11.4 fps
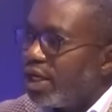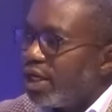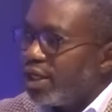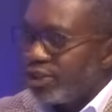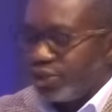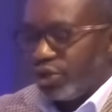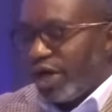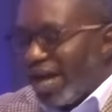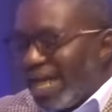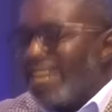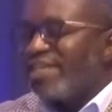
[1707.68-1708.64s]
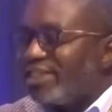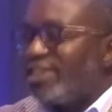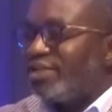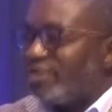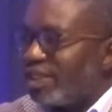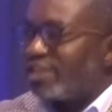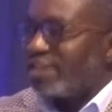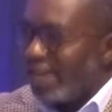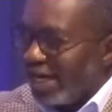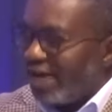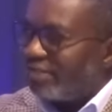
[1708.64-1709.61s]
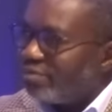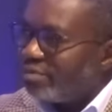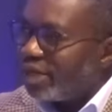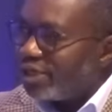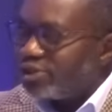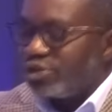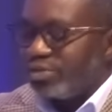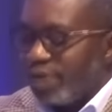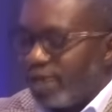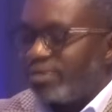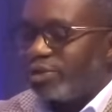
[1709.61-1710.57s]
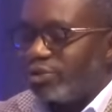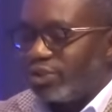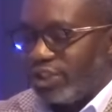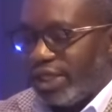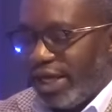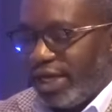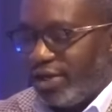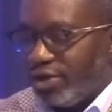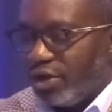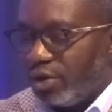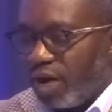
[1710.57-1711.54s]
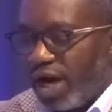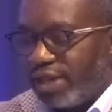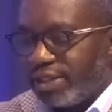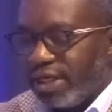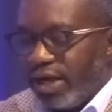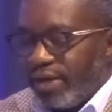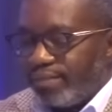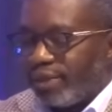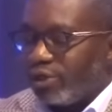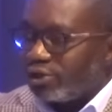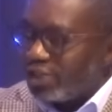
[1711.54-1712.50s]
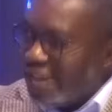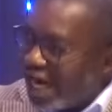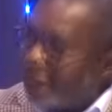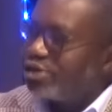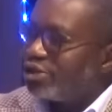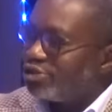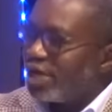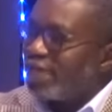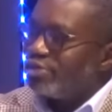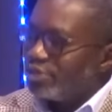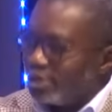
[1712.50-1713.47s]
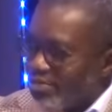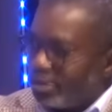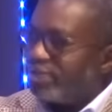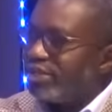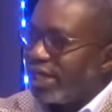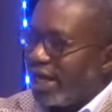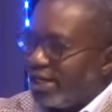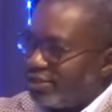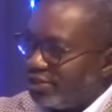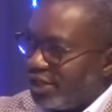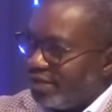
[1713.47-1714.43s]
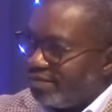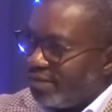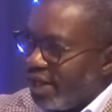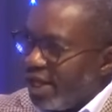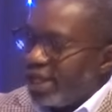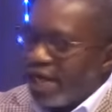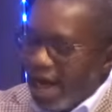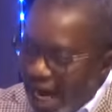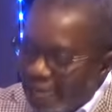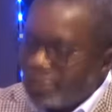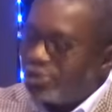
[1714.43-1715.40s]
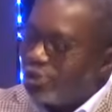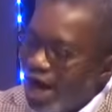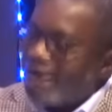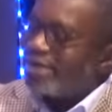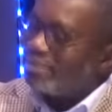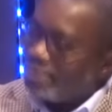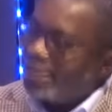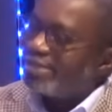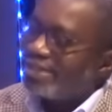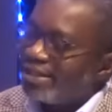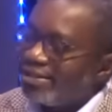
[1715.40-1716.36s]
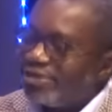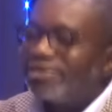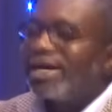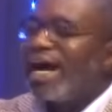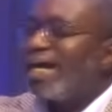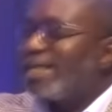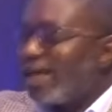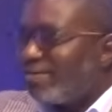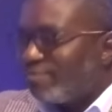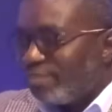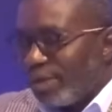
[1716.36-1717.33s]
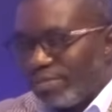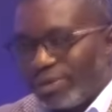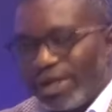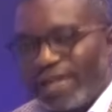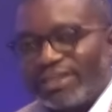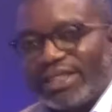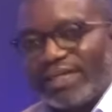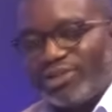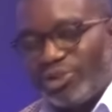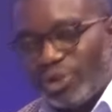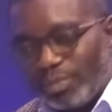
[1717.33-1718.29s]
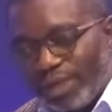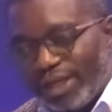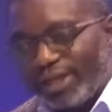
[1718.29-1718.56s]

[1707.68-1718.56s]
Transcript: So any serious government should be able to say, you know what? Because now you're trying to rebuild the country. Now, as you are rebuilding, you can't have people now start chopping